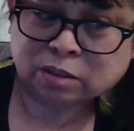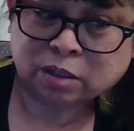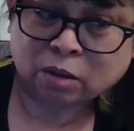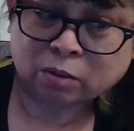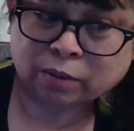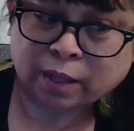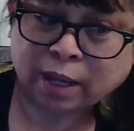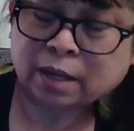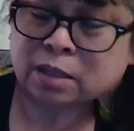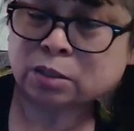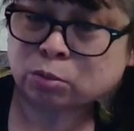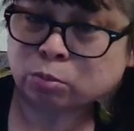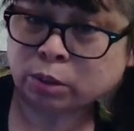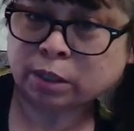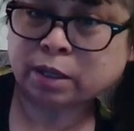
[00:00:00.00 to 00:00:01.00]
so that
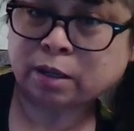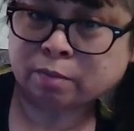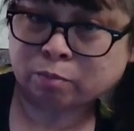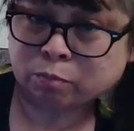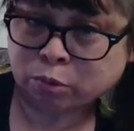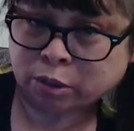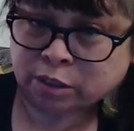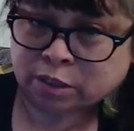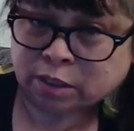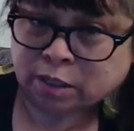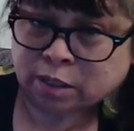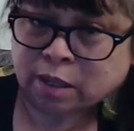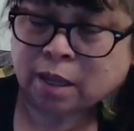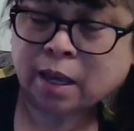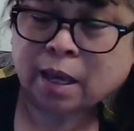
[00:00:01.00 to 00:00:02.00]
is really
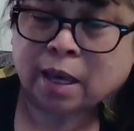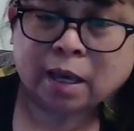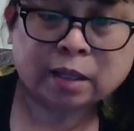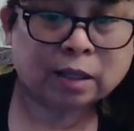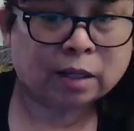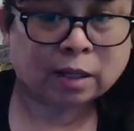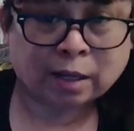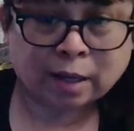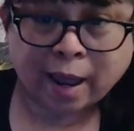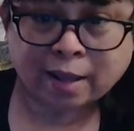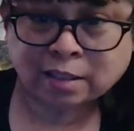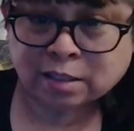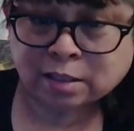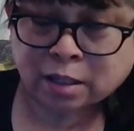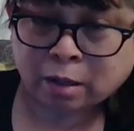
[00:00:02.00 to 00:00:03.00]
important and then the
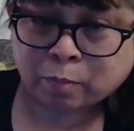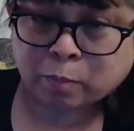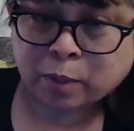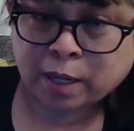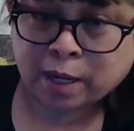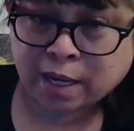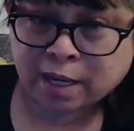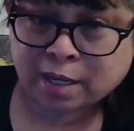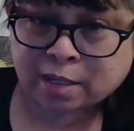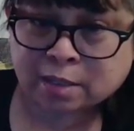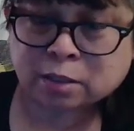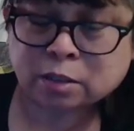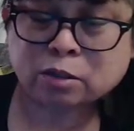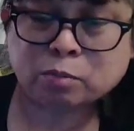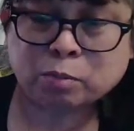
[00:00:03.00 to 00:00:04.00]
last tip
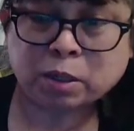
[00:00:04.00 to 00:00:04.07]
is to